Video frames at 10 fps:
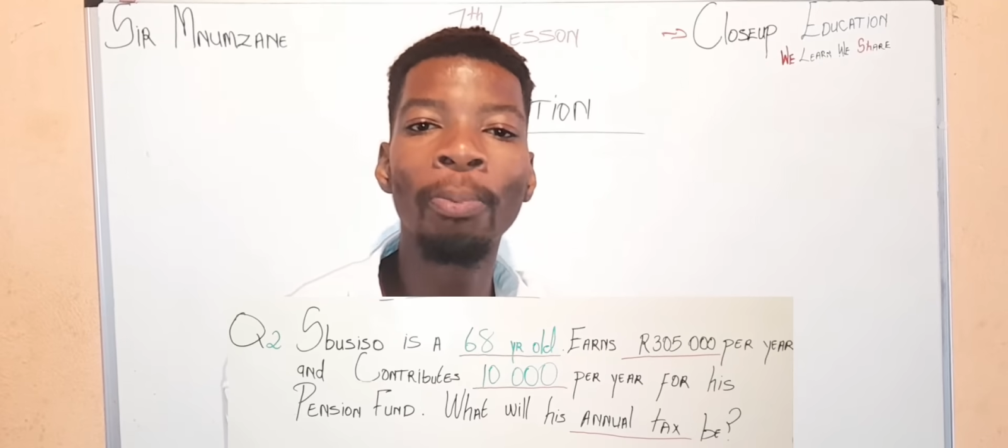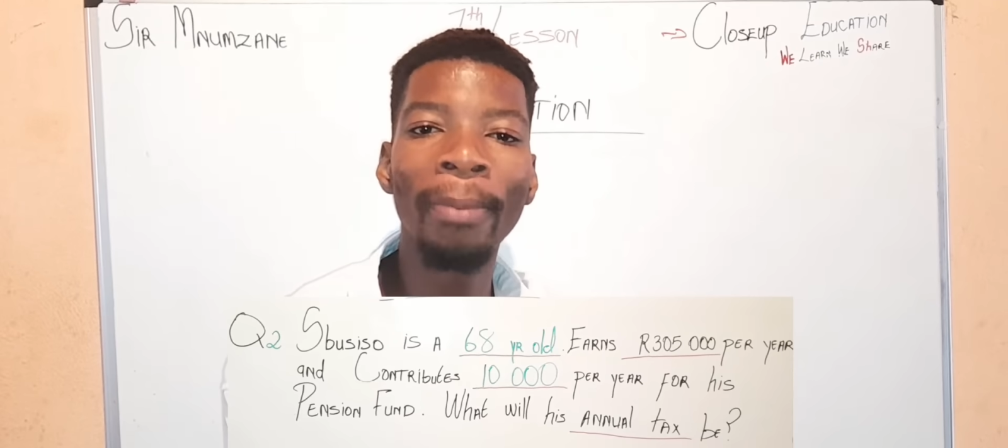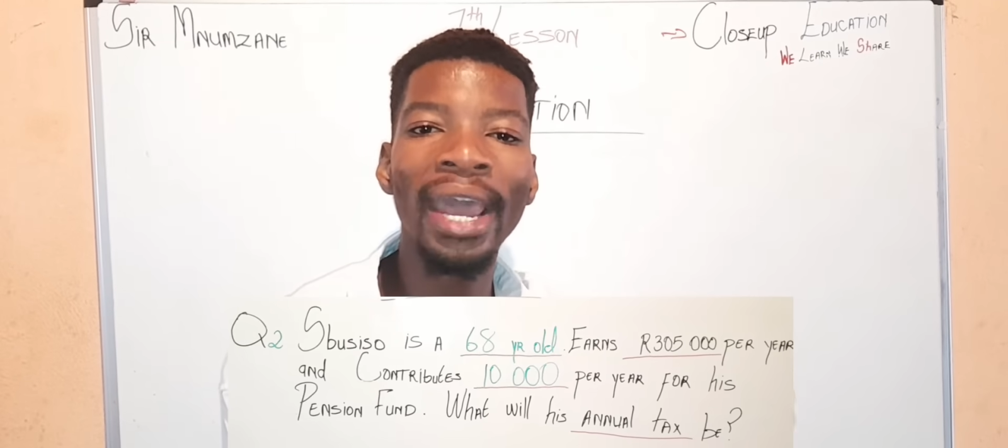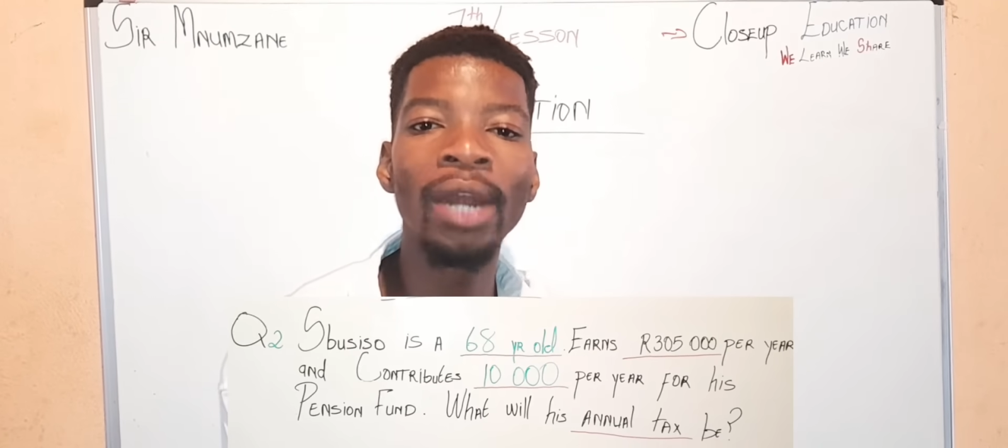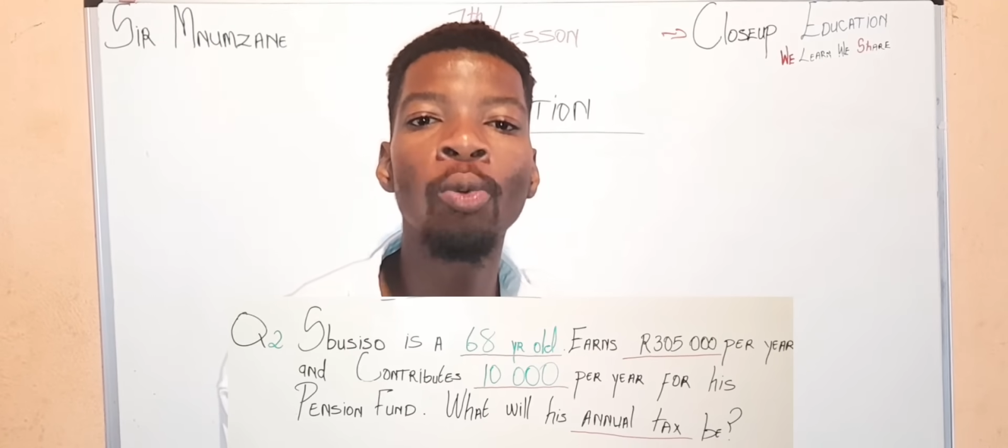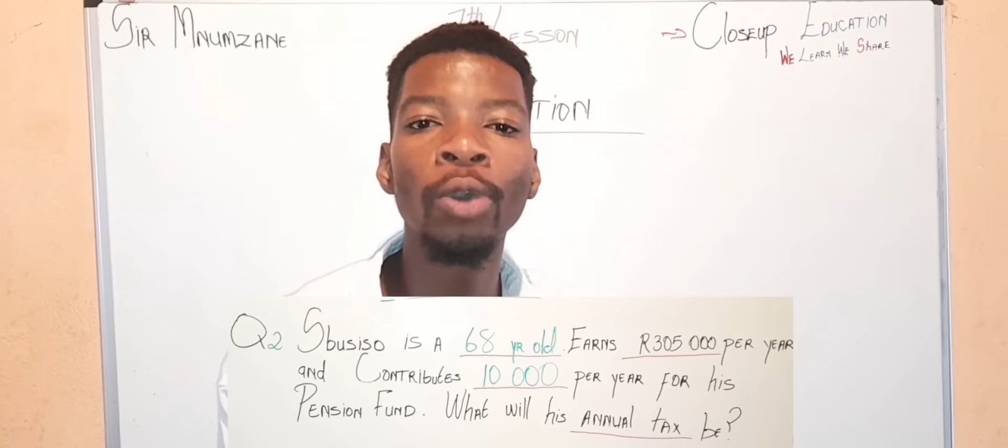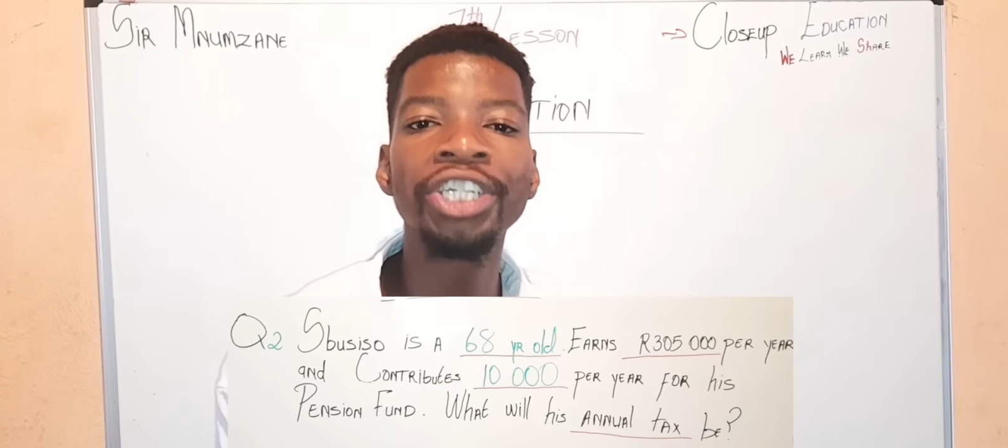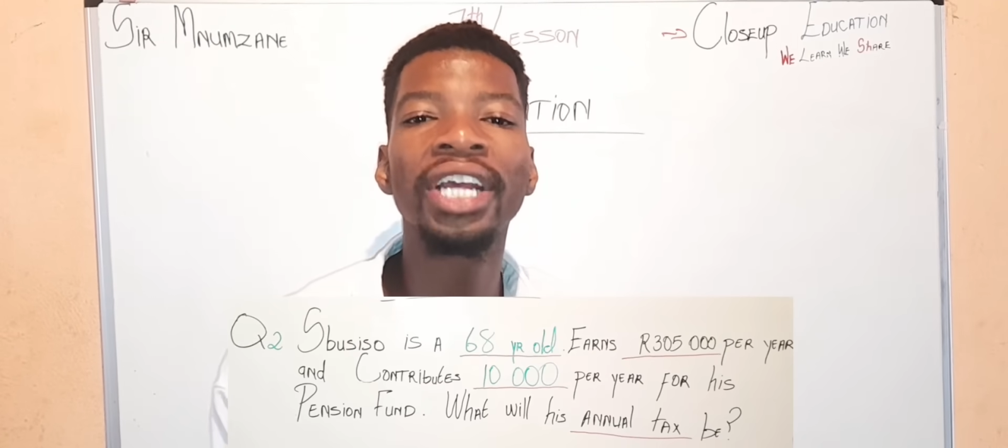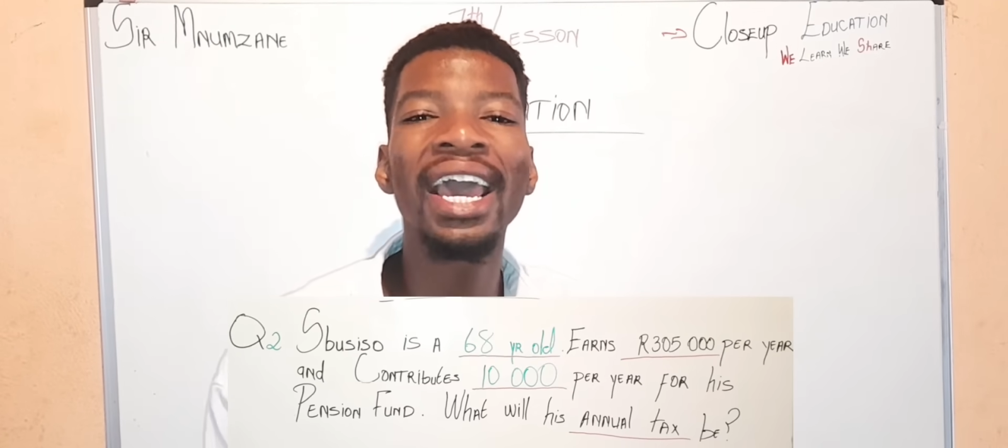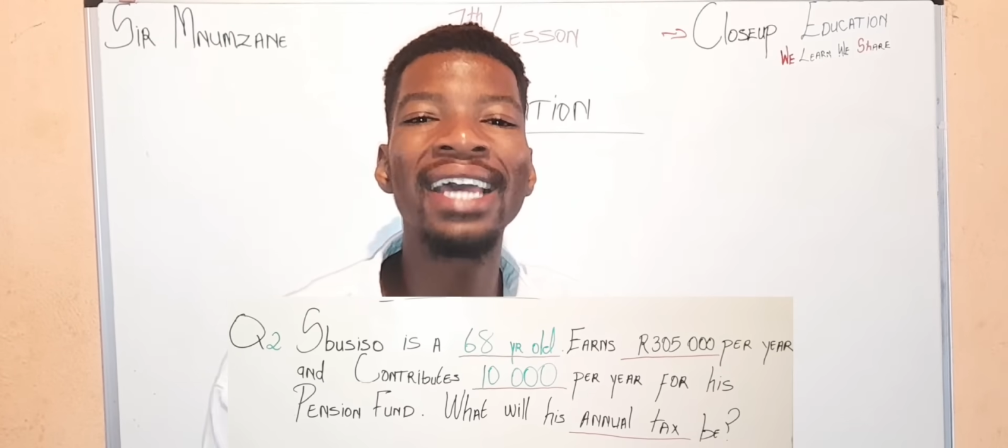man
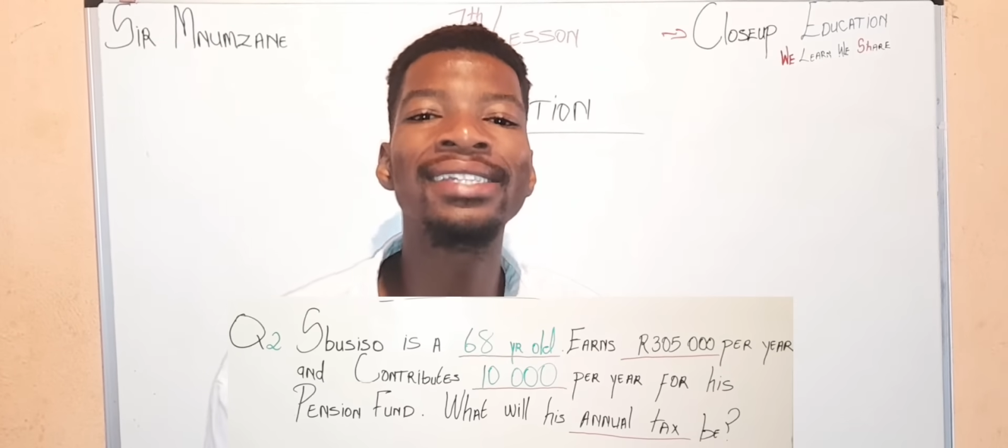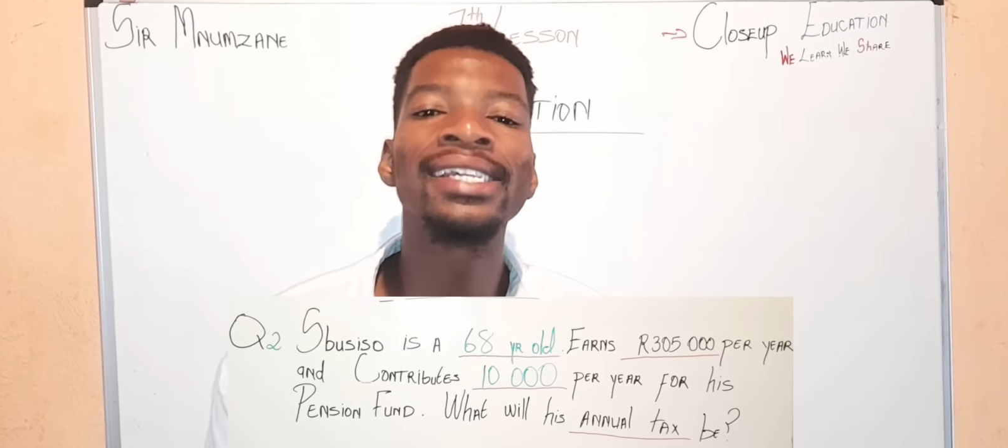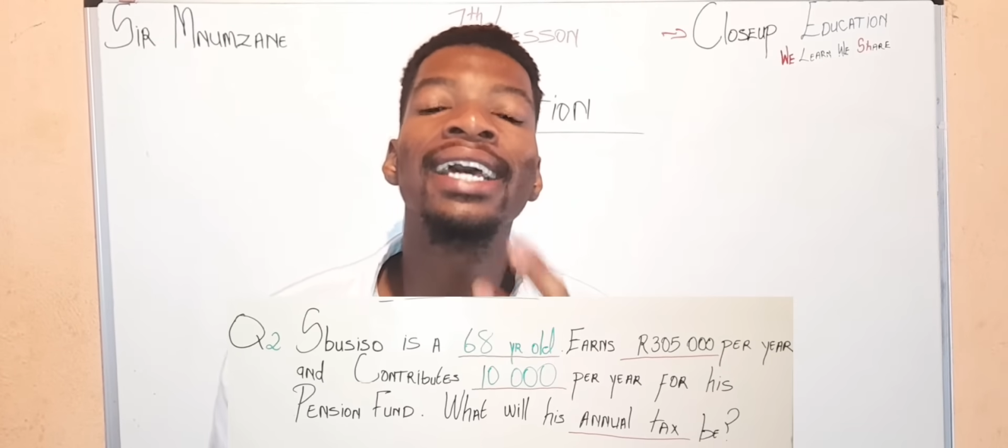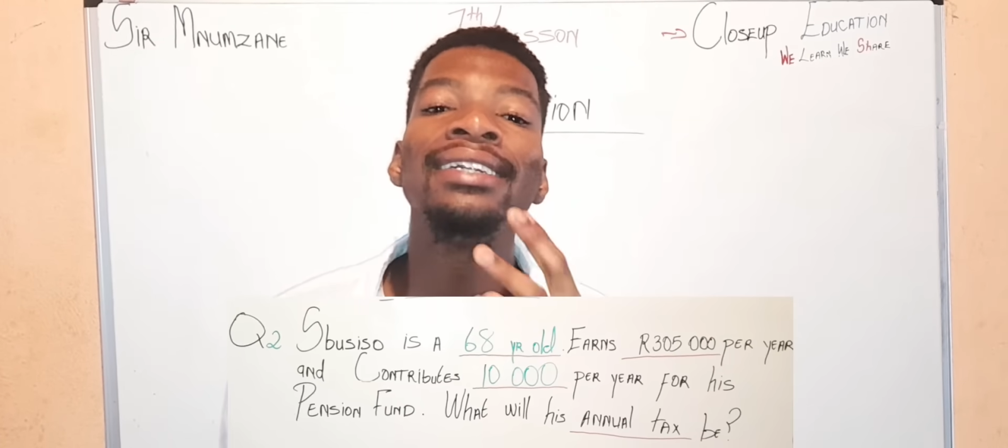which earns